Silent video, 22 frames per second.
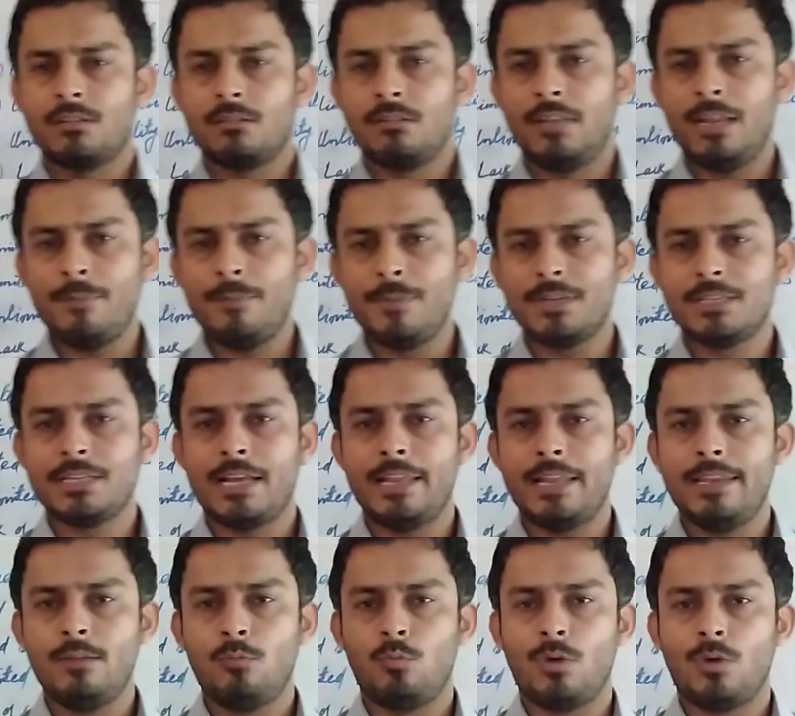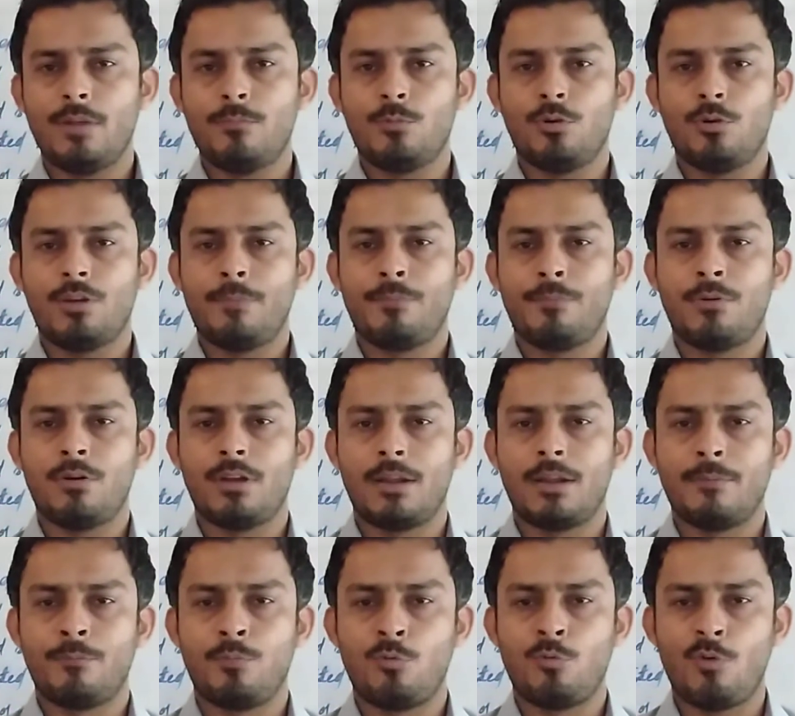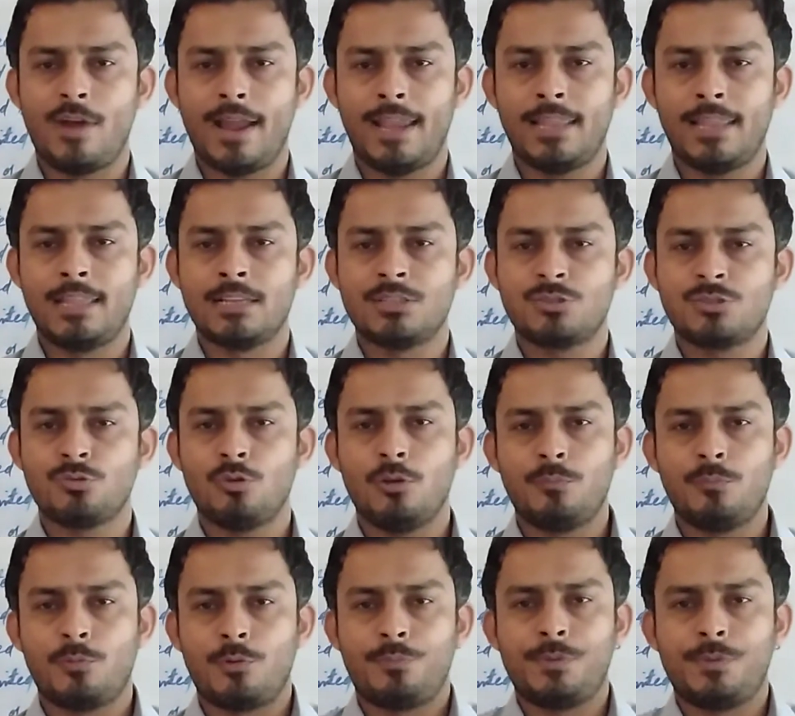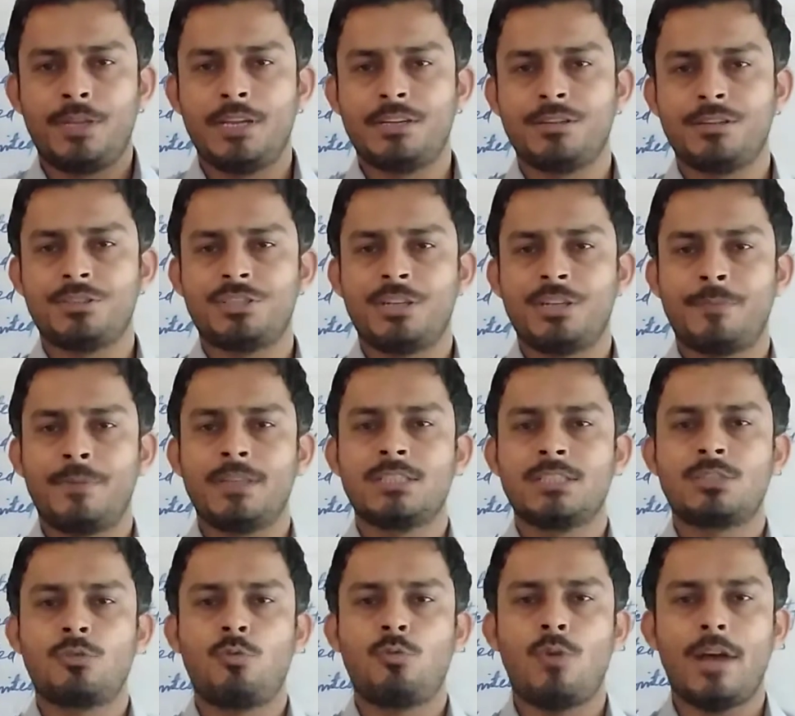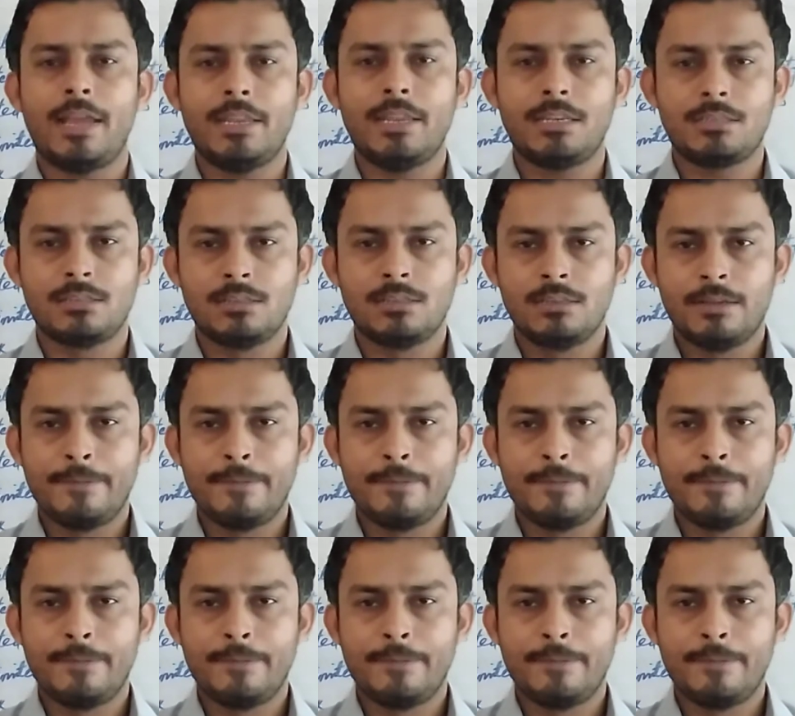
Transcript: Let me tell you one more important point, that sole proprietorship is quite